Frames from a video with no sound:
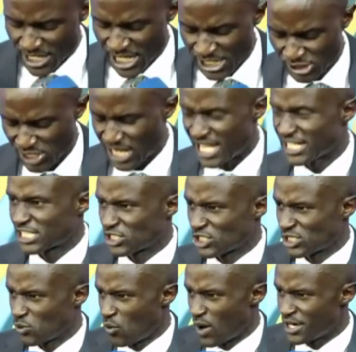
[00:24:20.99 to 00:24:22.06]

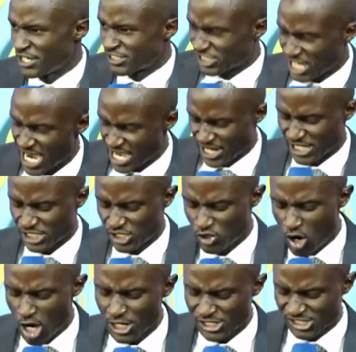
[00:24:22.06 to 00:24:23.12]
Israelites were discouraged,
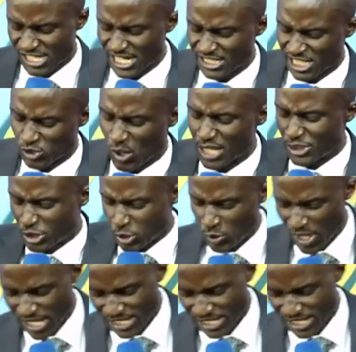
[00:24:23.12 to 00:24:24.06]
God sent his word through